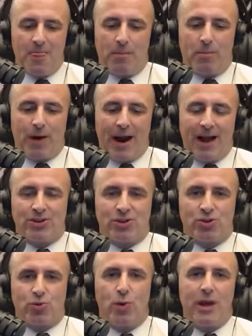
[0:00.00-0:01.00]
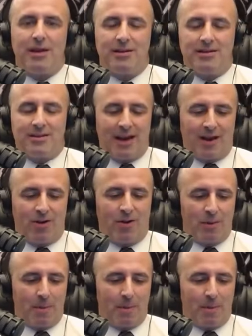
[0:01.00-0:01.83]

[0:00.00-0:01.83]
Brad Sweet taking home the